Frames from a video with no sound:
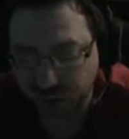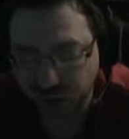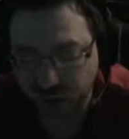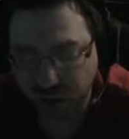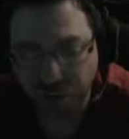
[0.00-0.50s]

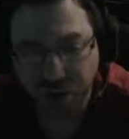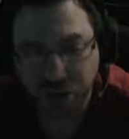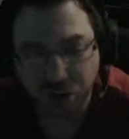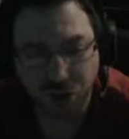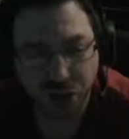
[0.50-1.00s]
that'll be
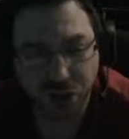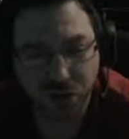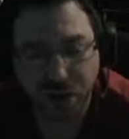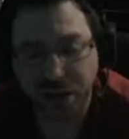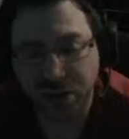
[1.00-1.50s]
30
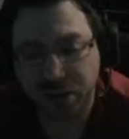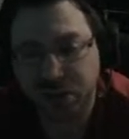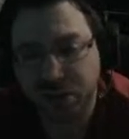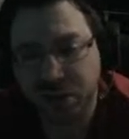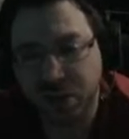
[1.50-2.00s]

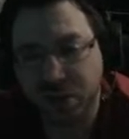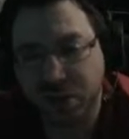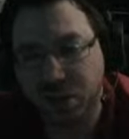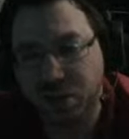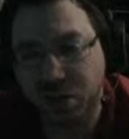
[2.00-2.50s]
credits, and
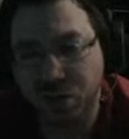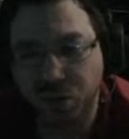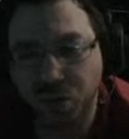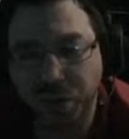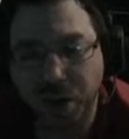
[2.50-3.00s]
then
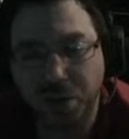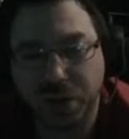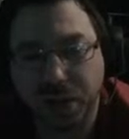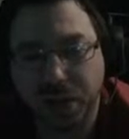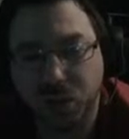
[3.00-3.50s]
we'll be able
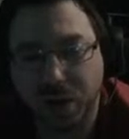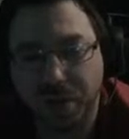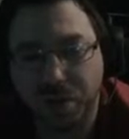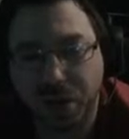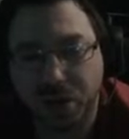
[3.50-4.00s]
to get
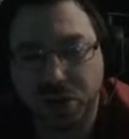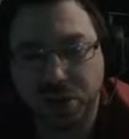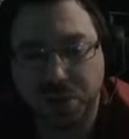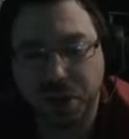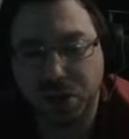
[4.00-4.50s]
whatever medical
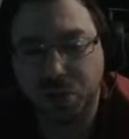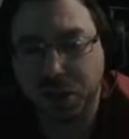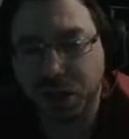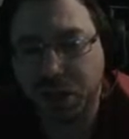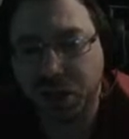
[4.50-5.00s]
supplies we
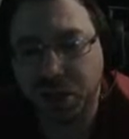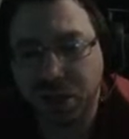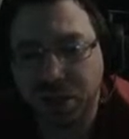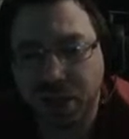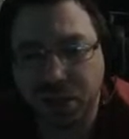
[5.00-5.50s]
need
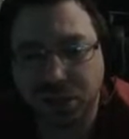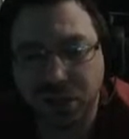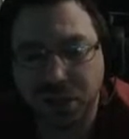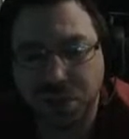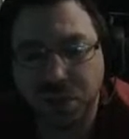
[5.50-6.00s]
and take it to
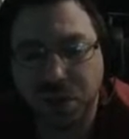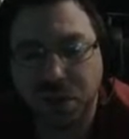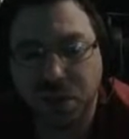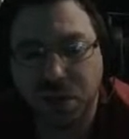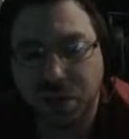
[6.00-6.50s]
them.
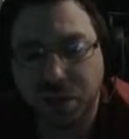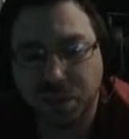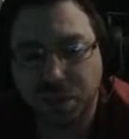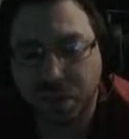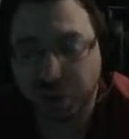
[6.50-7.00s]
I
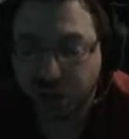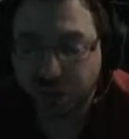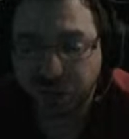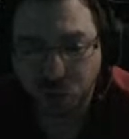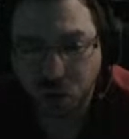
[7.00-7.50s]
mean,
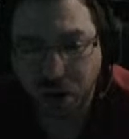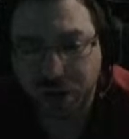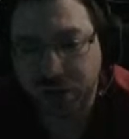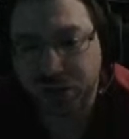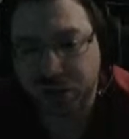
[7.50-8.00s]
if you
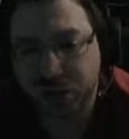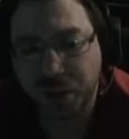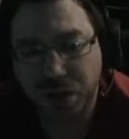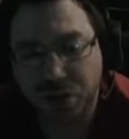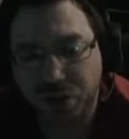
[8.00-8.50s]
want to just
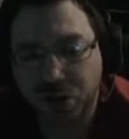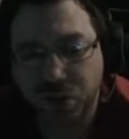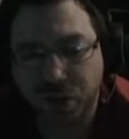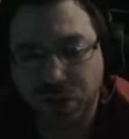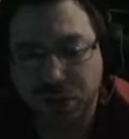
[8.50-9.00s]
pay 30
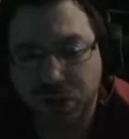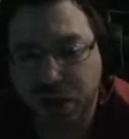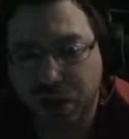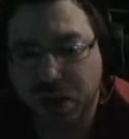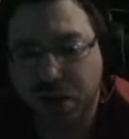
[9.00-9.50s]
credits, you
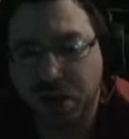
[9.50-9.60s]
can,